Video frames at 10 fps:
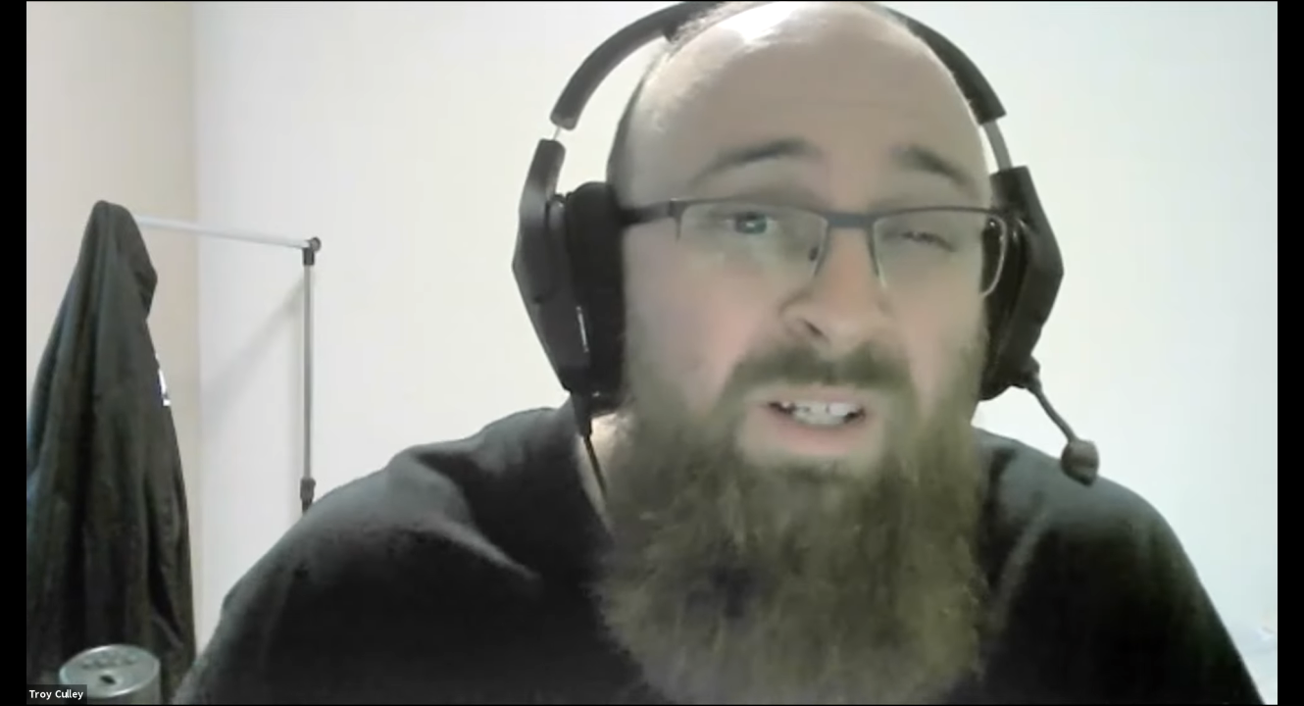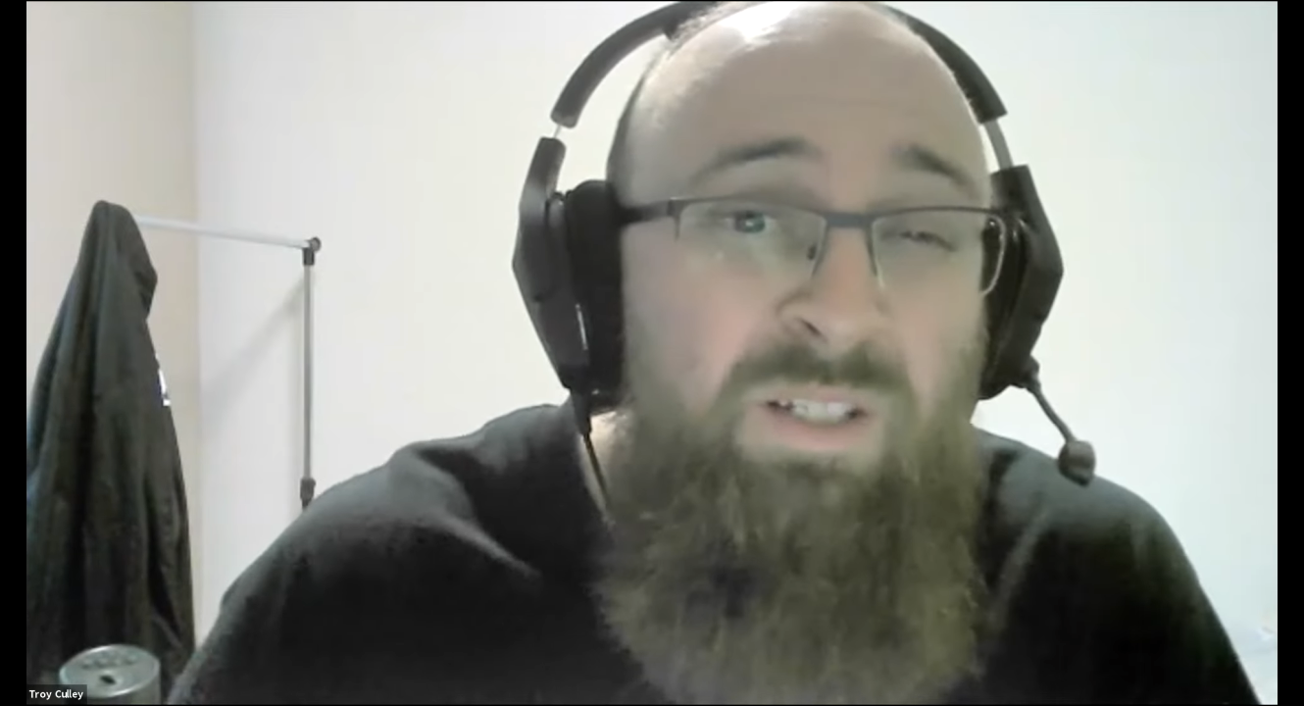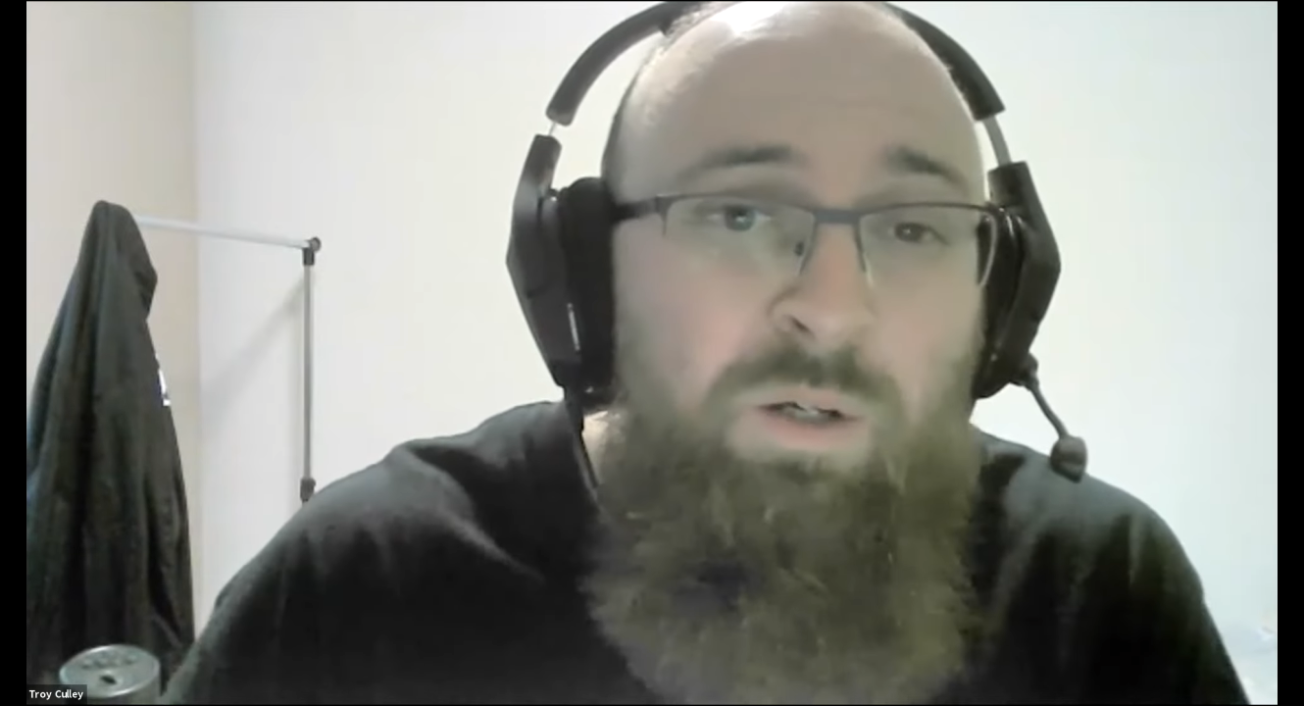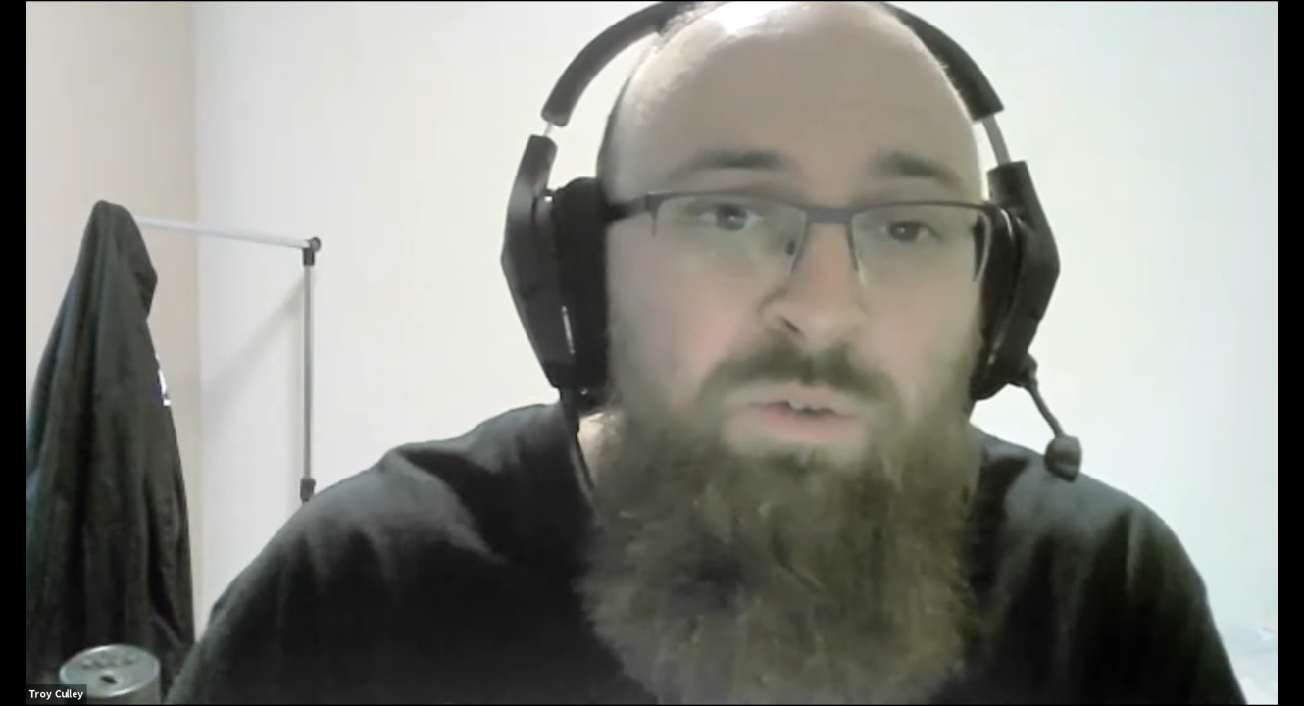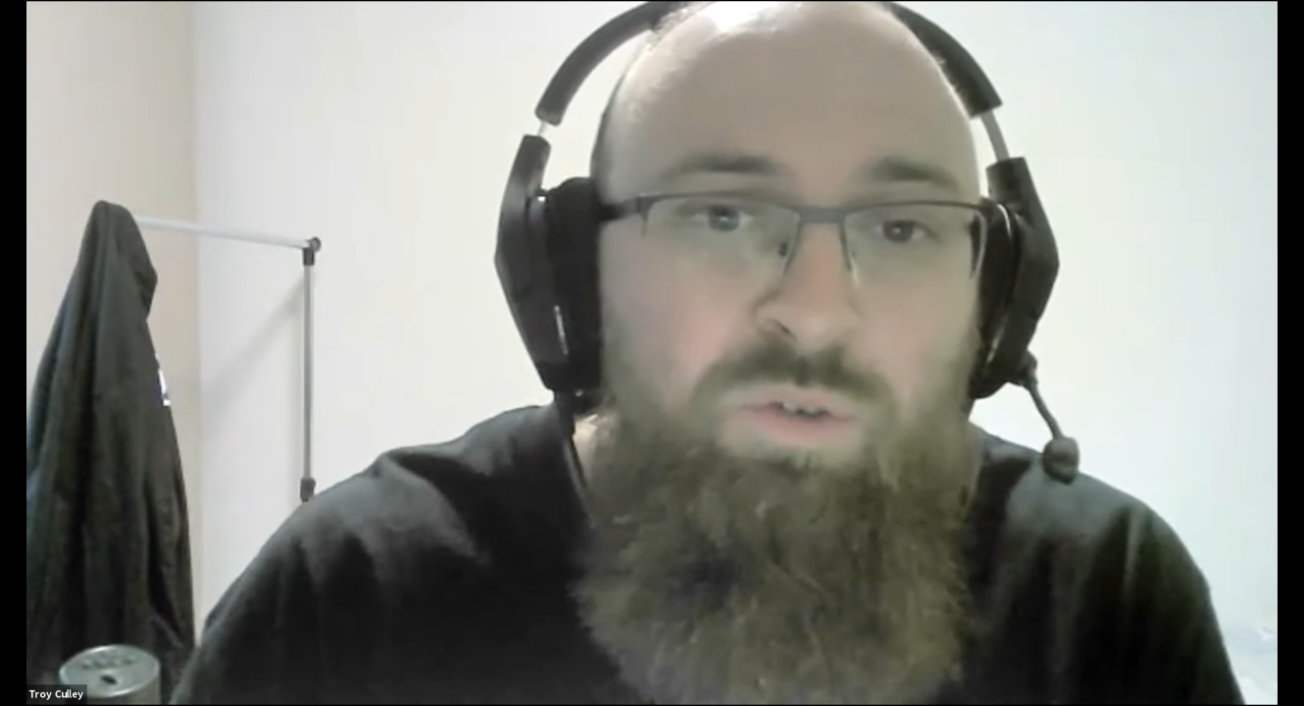
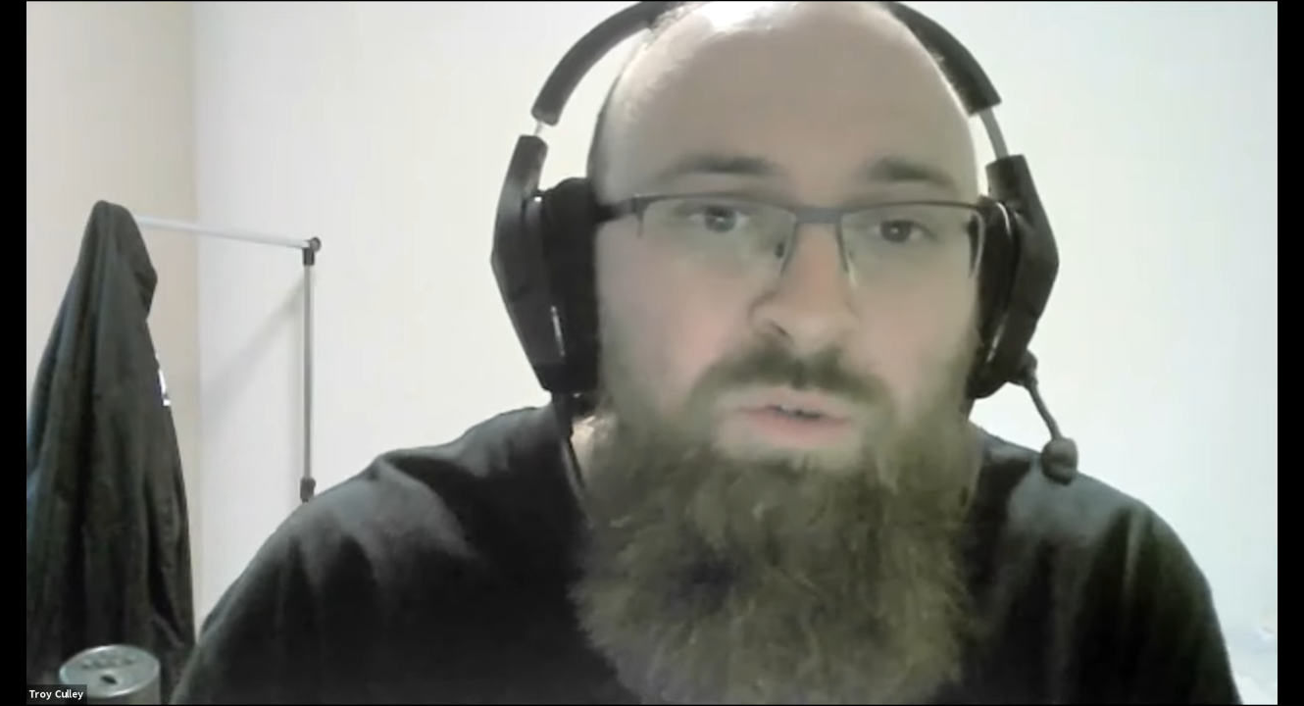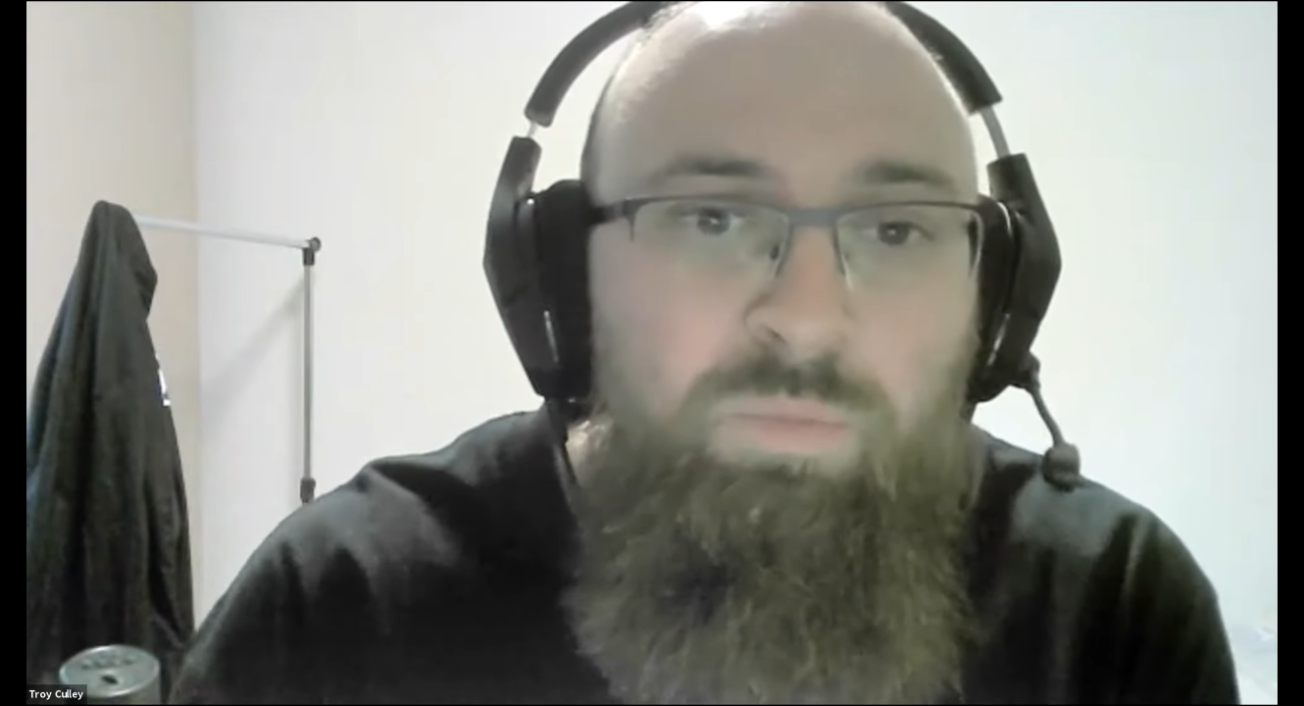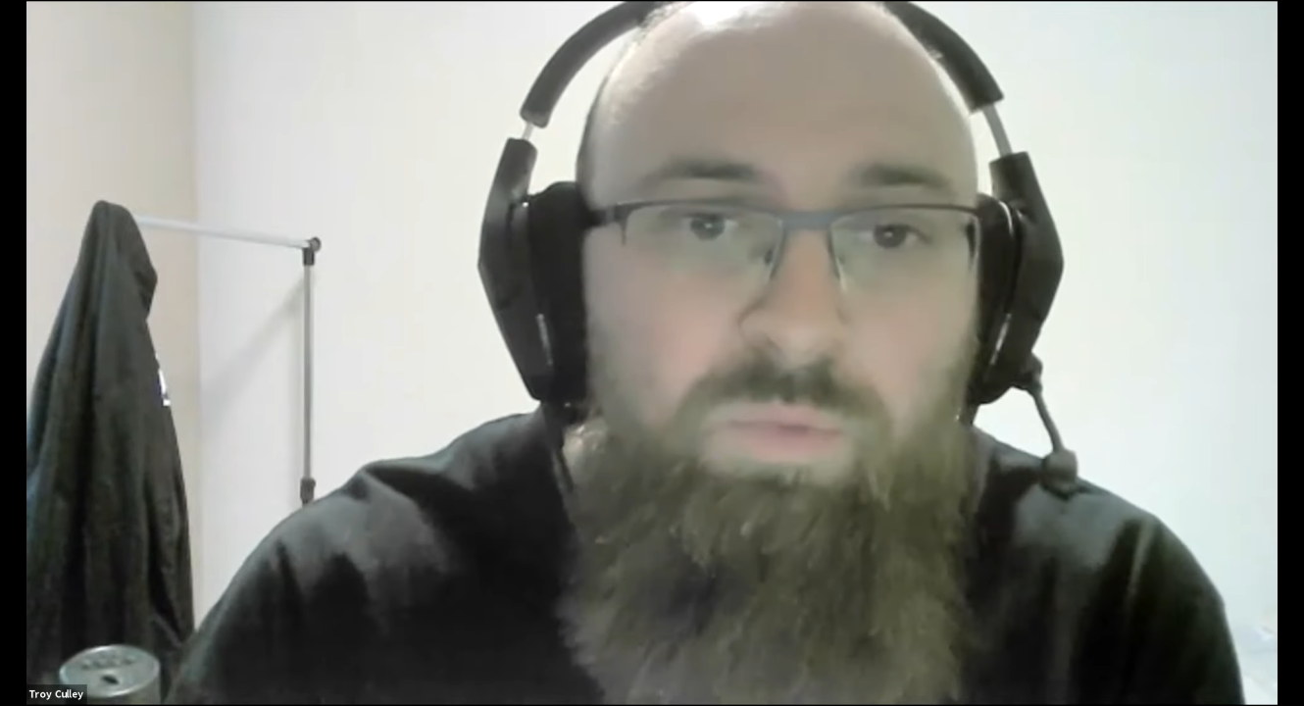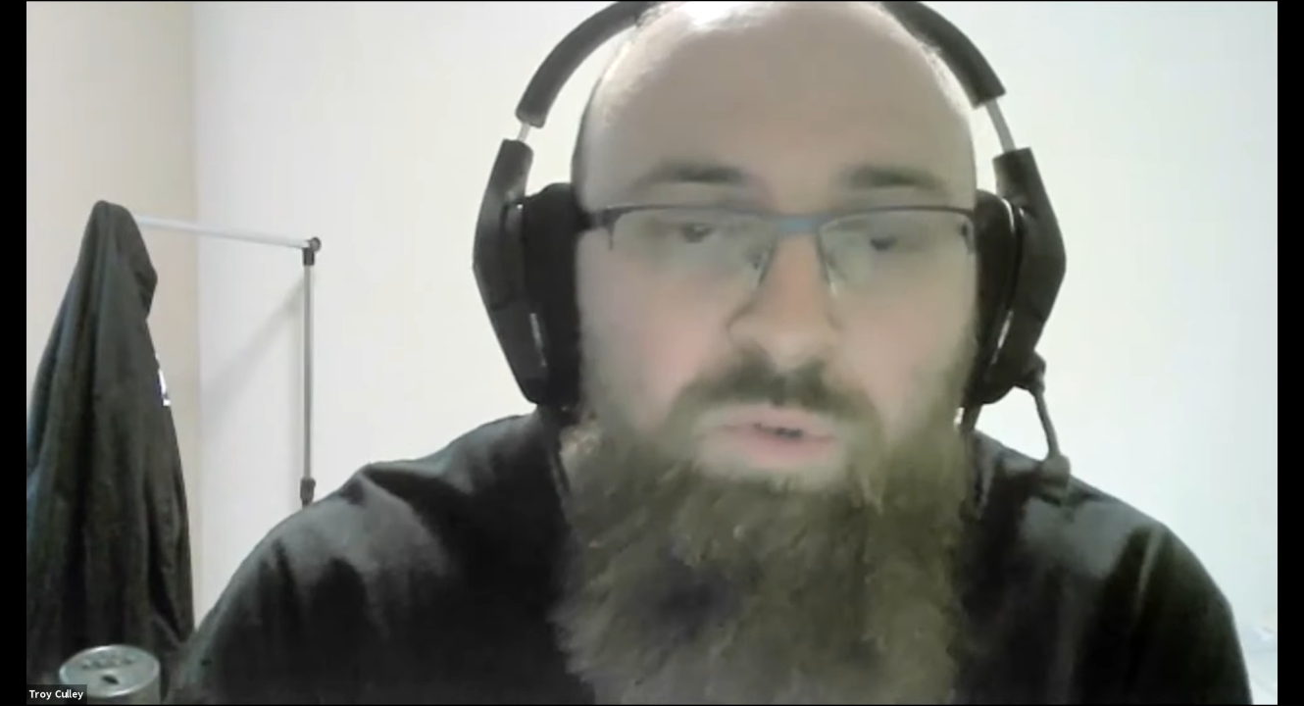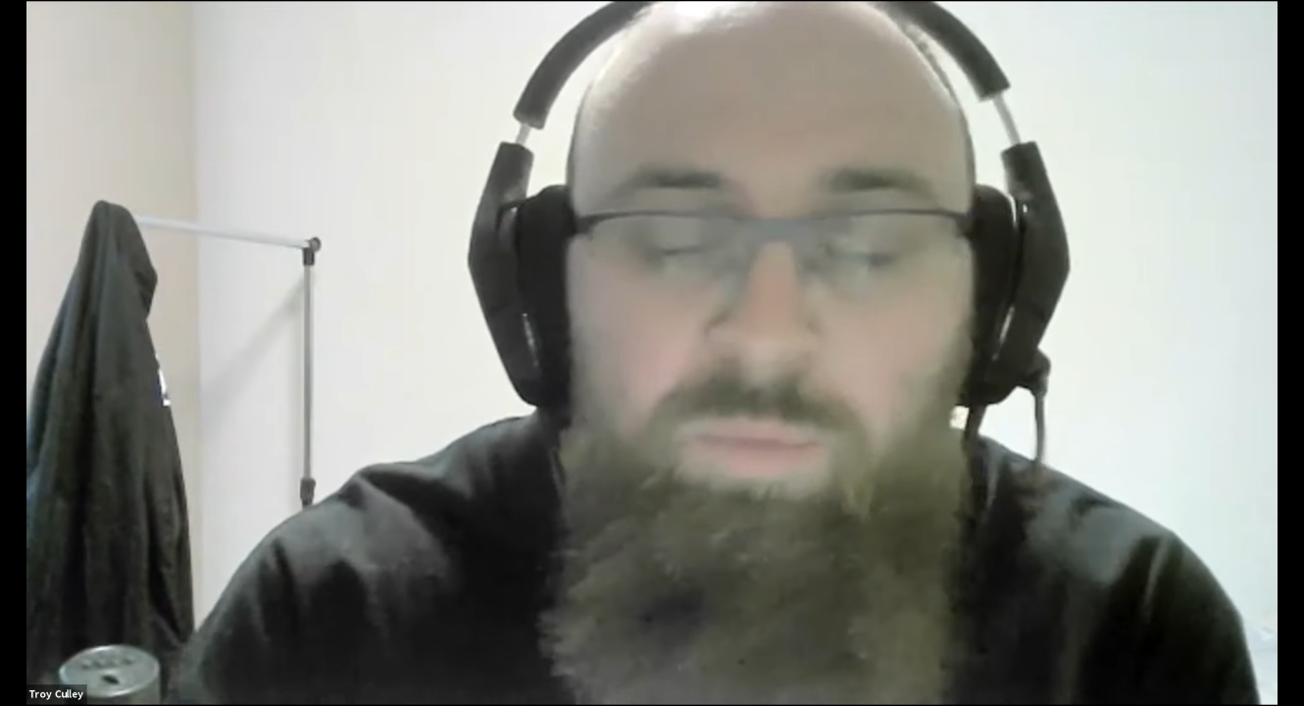ourselves from